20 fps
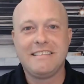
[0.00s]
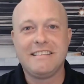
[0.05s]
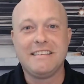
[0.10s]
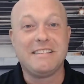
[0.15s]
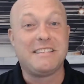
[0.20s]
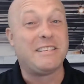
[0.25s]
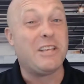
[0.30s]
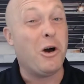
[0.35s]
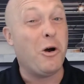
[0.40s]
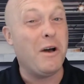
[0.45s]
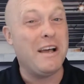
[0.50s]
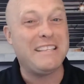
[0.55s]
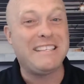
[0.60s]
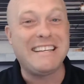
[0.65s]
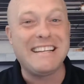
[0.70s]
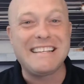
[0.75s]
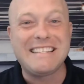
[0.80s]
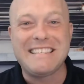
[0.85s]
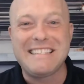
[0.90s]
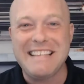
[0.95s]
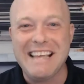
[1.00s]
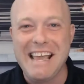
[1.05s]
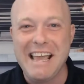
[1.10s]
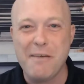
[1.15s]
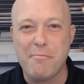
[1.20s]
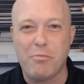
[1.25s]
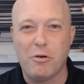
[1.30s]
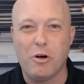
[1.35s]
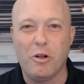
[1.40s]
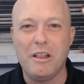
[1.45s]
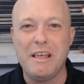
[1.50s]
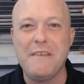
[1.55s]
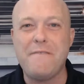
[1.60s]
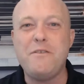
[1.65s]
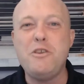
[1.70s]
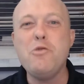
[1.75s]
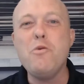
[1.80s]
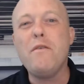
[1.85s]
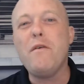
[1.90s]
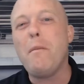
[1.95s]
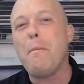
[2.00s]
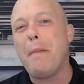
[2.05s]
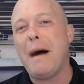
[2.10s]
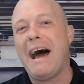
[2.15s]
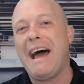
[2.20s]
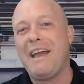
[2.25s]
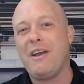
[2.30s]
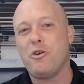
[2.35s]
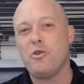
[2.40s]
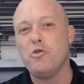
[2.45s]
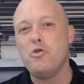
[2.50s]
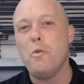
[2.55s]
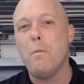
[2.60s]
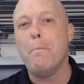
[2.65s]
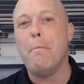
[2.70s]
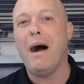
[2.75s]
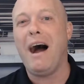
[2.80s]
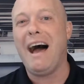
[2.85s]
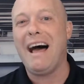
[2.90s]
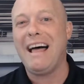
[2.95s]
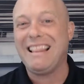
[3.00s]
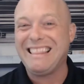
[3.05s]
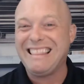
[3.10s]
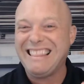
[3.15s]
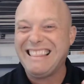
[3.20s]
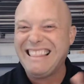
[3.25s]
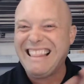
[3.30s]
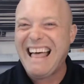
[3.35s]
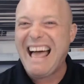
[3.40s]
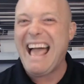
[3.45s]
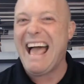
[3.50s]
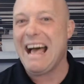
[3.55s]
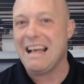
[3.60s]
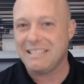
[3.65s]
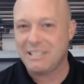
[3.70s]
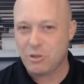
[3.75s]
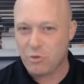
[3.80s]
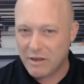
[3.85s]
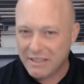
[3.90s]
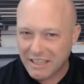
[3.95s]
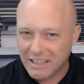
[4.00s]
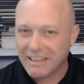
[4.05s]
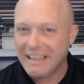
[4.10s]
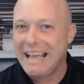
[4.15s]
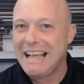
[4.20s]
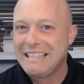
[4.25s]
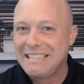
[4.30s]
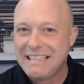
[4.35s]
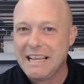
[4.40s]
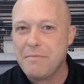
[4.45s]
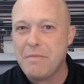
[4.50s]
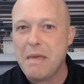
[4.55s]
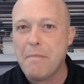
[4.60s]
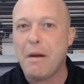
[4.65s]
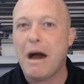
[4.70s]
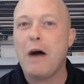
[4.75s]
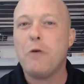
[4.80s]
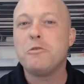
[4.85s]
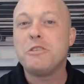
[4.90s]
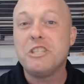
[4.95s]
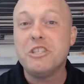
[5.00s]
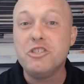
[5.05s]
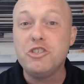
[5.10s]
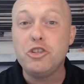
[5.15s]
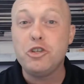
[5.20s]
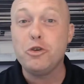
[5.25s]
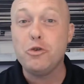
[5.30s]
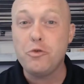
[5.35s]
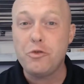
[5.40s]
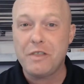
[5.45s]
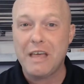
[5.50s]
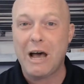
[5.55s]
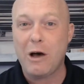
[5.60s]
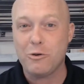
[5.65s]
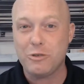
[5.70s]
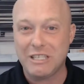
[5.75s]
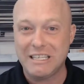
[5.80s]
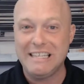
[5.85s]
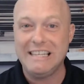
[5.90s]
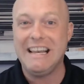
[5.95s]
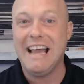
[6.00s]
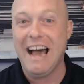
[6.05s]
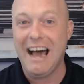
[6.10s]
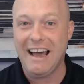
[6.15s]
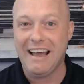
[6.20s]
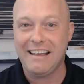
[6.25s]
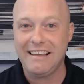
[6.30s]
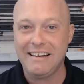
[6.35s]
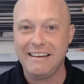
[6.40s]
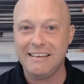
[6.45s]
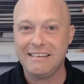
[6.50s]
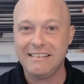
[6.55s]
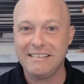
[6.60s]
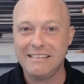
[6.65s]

So as an example, if you have a buyer who bought last, right? The last time they bought was in two thousand nine.